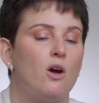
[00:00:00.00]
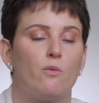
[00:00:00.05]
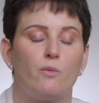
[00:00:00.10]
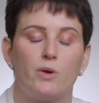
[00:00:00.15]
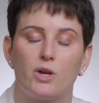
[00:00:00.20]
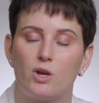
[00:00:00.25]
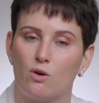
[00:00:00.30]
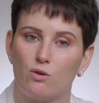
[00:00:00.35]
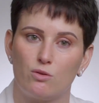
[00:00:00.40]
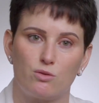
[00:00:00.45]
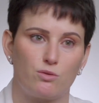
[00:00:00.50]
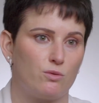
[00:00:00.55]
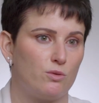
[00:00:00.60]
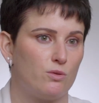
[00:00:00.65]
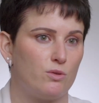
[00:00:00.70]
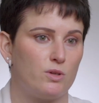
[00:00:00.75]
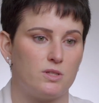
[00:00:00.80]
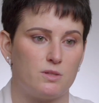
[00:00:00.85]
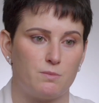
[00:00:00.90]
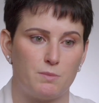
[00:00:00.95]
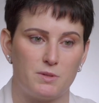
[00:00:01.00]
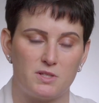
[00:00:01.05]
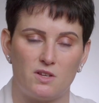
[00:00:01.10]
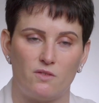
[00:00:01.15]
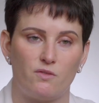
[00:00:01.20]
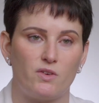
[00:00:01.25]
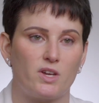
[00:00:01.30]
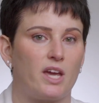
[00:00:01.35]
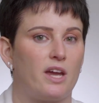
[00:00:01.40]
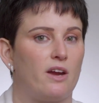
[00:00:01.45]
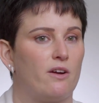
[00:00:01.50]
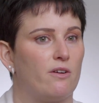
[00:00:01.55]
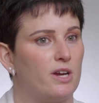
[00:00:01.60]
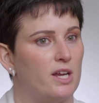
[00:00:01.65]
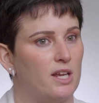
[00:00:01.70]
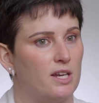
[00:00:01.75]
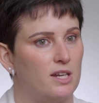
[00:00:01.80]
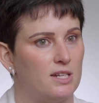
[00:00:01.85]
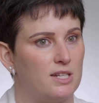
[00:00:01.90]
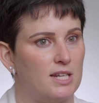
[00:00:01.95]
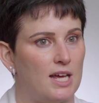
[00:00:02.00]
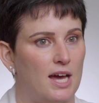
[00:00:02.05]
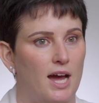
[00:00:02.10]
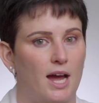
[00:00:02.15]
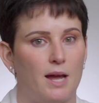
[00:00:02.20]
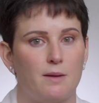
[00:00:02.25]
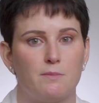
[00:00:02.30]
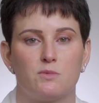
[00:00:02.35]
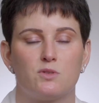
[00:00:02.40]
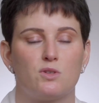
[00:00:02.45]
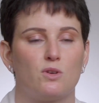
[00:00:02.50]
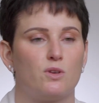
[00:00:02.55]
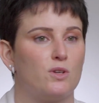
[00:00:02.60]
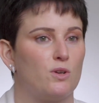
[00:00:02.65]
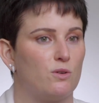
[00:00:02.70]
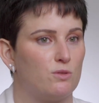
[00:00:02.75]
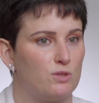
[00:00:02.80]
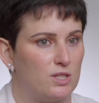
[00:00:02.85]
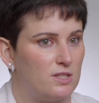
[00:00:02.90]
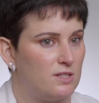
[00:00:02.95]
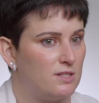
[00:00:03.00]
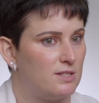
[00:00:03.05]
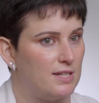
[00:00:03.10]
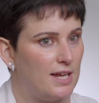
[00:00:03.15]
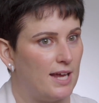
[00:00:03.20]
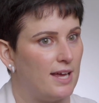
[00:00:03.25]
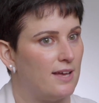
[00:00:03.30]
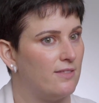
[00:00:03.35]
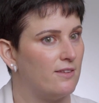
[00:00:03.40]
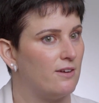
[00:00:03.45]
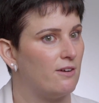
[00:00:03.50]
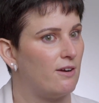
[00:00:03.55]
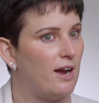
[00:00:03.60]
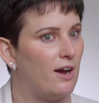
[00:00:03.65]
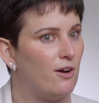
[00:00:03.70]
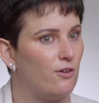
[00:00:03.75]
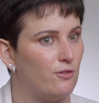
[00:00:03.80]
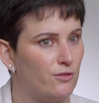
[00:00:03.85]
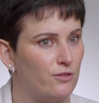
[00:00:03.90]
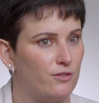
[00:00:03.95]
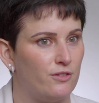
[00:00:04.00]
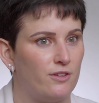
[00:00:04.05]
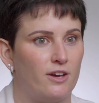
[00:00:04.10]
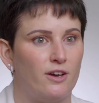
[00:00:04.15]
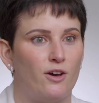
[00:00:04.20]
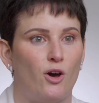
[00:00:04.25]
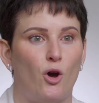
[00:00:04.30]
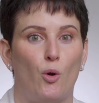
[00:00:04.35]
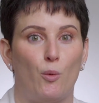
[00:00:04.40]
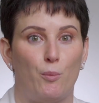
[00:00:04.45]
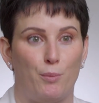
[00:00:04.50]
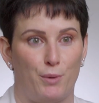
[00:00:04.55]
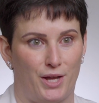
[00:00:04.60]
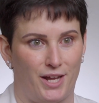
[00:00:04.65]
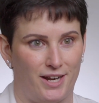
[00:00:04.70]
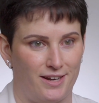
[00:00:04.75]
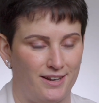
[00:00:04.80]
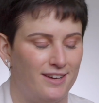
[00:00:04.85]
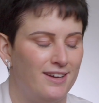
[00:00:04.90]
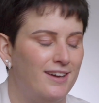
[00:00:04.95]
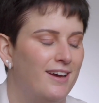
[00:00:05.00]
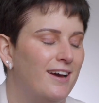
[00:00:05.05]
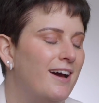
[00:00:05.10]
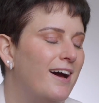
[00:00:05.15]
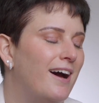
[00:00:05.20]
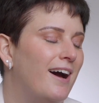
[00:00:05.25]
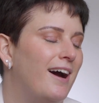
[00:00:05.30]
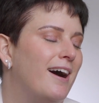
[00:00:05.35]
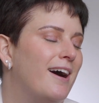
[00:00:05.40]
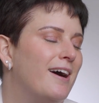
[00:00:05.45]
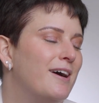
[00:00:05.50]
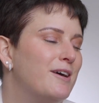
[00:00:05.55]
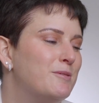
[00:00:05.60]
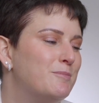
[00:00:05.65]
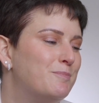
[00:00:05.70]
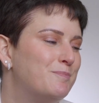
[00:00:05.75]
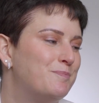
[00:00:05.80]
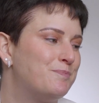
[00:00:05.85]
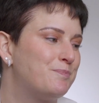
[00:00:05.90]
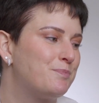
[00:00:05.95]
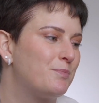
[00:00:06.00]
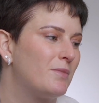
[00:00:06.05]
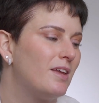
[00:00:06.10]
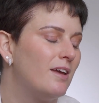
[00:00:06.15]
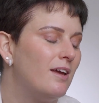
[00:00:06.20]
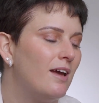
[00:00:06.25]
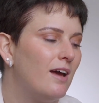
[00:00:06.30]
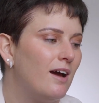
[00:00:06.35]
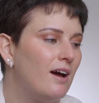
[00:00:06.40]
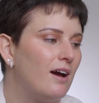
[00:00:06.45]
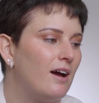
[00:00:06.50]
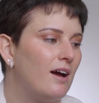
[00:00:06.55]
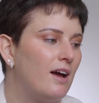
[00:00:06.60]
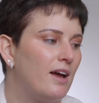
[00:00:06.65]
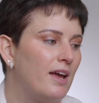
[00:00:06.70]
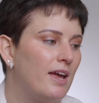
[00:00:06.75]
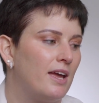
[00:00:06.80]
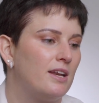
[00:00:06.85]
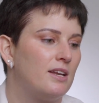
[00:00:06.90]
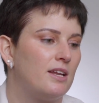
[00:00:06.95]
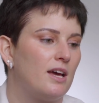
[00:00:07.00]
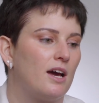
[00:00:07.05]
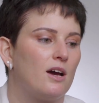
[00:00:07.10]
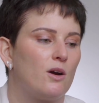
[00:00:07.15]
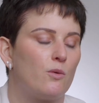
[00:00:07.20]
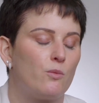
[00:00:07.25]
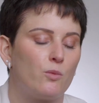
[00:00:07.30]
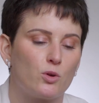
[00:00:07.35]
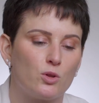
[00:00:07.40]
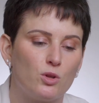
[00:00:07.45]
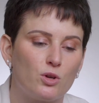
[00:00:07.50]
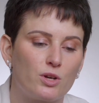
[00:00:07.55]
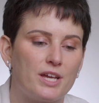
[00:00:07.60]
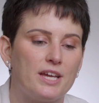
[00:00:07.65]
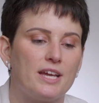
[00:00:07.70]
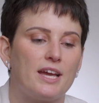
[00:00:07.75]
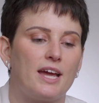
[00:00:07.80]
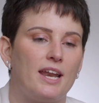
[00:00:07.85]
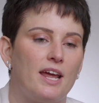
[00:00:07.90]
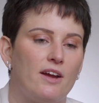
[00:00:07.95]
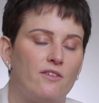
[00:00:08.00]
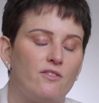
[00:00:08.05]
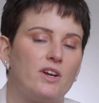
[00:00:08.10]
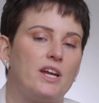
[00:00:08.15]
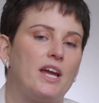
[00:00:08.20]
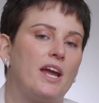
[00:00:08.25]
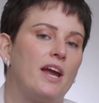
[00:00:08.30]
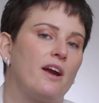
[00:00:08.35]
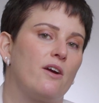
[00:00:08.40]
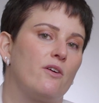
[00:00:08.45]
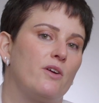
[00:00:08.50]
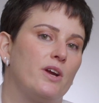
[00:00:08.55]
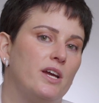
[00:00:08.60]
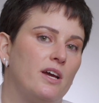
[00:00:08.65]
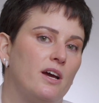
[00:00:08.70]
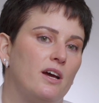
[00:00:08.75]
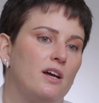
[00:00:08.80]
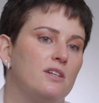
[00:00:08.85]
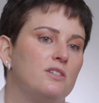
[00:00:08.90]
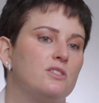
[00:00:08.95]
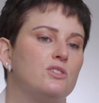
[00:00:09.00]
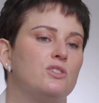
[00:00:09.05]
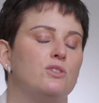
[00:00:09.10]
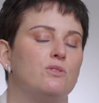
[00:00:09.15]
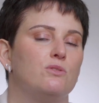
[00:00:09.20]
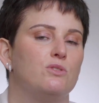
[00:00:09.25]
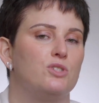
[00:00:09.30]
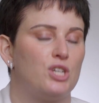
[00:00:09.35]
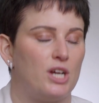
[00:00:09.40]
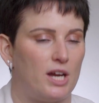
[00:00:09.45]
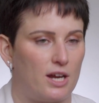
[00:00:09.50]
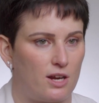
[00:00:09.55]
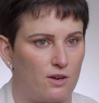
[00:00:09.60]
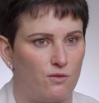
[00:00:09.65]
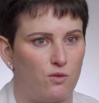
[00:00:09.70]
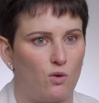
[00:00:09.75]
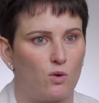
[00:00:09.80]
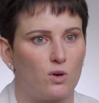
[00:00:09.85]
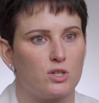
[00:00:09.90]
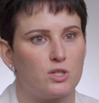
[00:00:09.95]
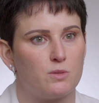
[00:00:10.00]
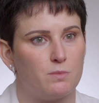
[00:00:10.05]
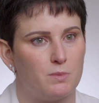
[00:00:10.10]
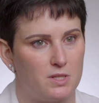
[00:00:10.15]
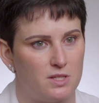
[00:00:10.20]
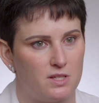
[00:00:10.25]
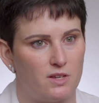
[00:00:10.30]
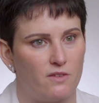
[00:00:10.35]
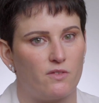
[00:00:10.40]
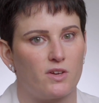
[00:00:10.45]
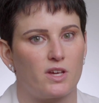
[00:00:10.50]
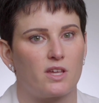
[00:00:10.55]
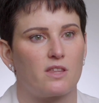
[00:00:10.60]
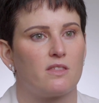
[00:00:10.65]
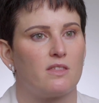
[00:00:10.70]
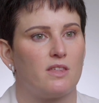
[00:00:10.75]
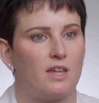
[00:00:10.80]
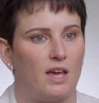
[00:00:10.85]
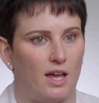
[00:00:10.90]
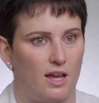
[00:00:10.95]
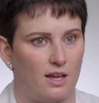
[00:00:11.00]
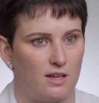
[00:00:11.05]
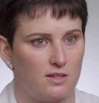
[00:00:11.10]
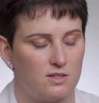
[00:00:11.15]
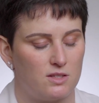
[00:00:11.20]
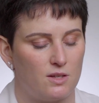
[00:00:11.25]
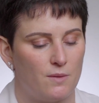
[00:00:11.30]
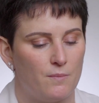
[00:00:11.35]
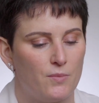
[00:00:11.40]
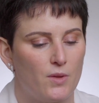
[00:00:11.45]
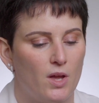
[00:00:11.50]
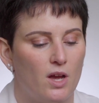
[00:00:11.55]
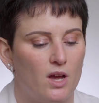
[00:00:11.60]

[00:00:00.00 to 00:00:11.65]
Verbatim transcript: We go through a specific area at a time so you don't just stand there out in the open. We're looking at every area to check for specific things.